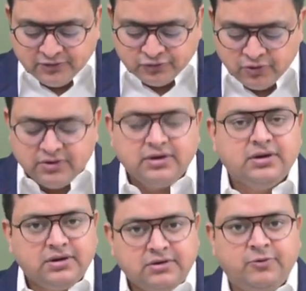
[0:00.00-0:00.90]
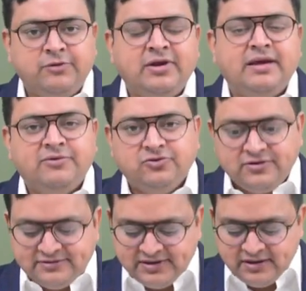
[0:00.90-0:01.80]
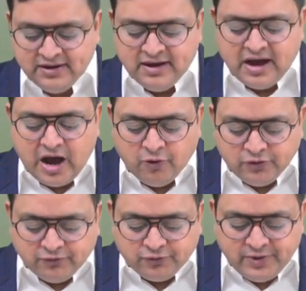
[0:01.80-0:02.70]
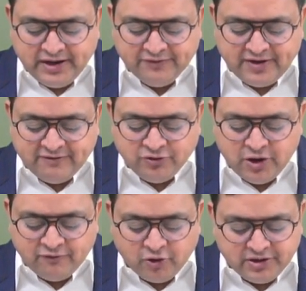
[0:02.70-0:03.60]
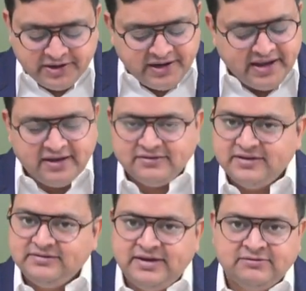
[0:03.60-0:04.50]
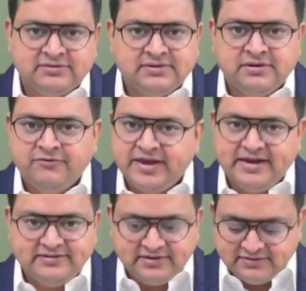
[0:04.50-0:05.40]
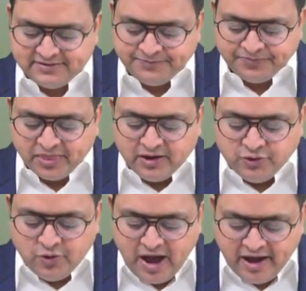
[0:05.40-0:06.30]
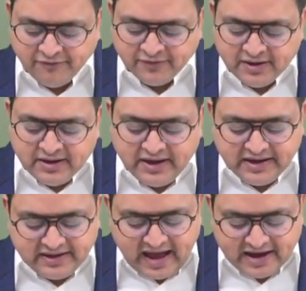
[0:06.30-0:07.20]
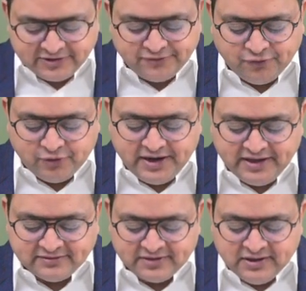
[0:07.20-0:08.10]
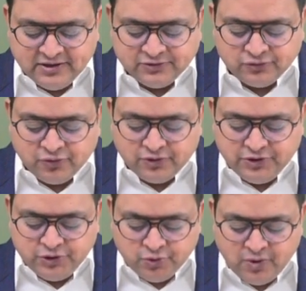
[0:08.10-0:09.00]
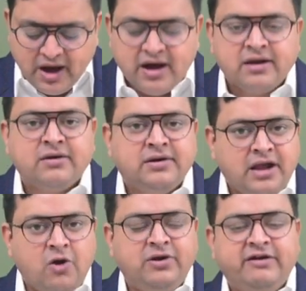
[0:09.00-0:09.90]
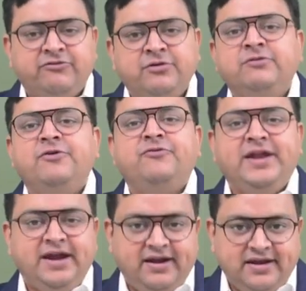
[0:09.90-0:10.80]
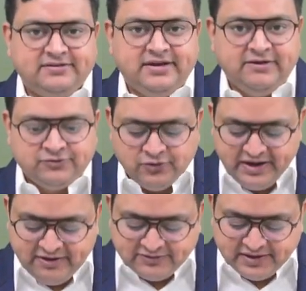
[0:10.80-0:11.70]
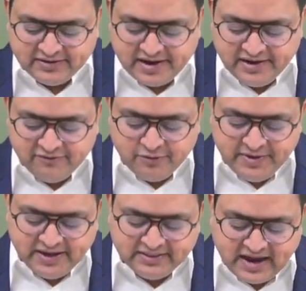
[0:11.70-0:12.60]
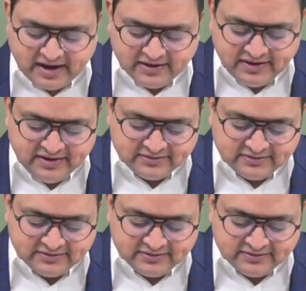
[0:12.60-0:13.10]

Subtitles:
So what will Amazon say? Out of 25, you have already taken 6 days vacations. You have in cash 4 days. So you are now left with 15 days leave. So leaves in credit would be 15